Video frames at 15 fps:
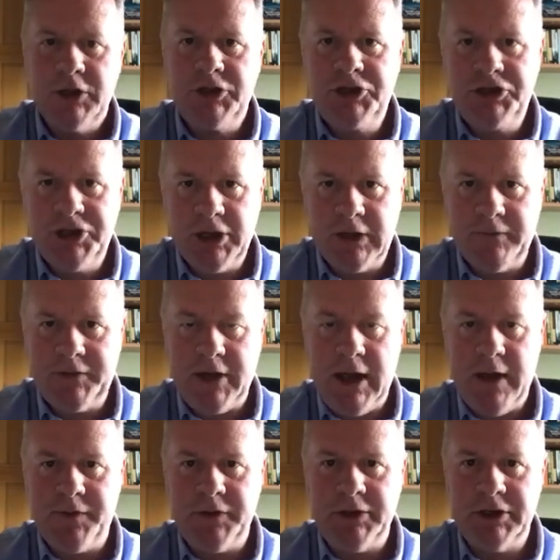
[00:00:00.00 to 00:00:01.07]
The chill of
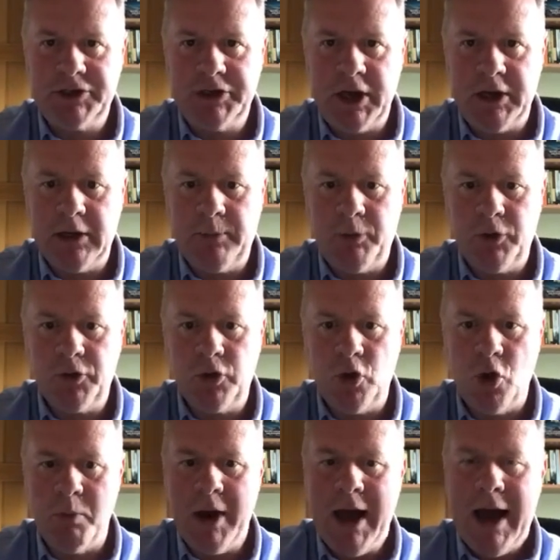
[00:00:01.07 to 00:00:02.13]
death had descended upon their
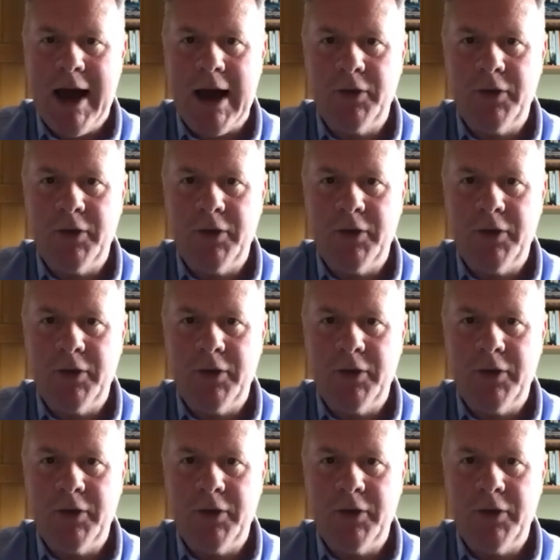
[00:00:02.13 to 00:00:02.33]
home,